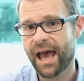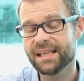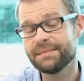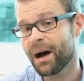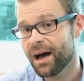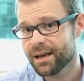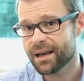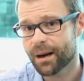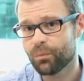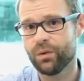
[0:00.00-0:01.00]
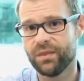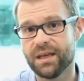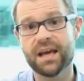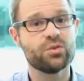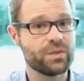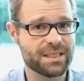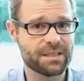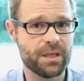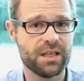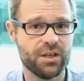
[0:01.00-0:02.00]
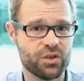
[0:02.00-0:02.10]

has partnered up with the National Disability